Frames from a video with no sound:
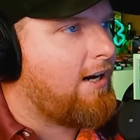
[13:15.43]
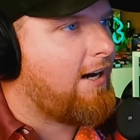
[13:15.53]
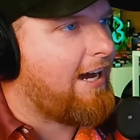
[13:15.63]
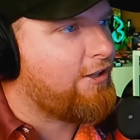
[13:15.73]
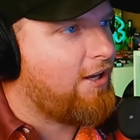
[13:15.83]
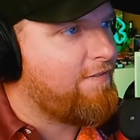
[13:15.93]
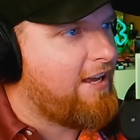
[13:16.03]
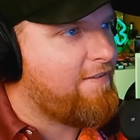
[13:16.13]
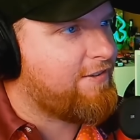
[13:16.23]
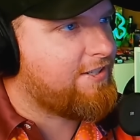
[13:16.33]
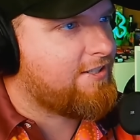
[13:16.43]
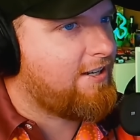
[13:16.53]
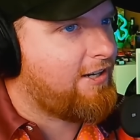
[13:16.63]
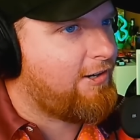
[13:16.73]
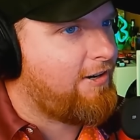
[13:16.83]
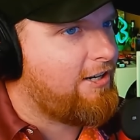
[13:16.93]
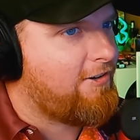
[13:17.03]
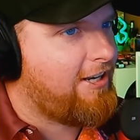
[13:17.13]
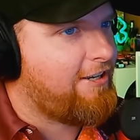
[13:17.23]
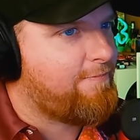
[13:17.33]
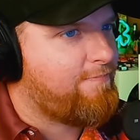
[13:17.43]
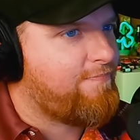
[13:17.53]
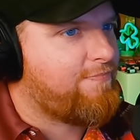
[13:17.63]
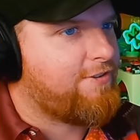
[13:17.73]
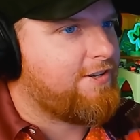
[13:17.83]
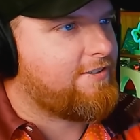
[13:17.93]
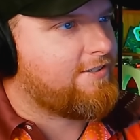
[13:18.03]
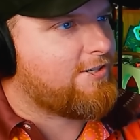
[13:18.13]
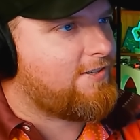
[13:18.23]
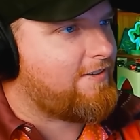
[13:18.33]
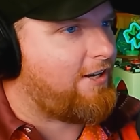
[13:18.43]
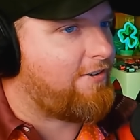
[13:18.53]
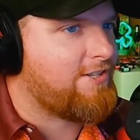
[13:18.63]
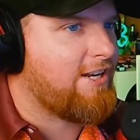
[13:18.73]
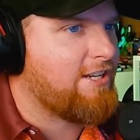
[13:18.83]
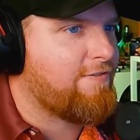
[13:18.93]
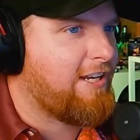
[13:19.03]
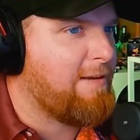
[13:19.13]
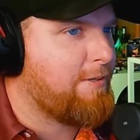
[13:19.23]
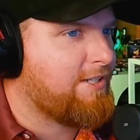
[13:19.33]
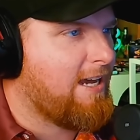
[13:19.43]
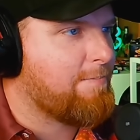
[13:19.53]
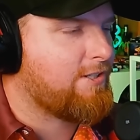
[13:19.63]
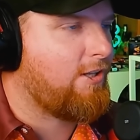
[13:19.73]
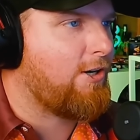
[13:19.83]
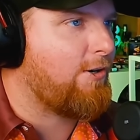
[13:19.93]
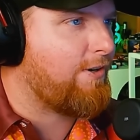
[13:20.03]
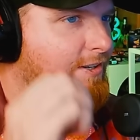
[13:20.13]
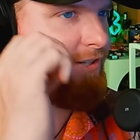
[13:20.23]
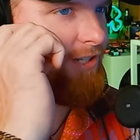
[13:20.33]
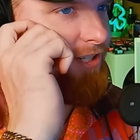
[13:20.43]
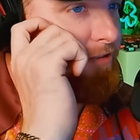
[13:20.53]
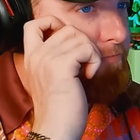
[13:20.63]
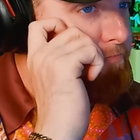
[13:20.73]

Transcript: I love the emphasis on greenery. You know, it's nice for keeping temps low and just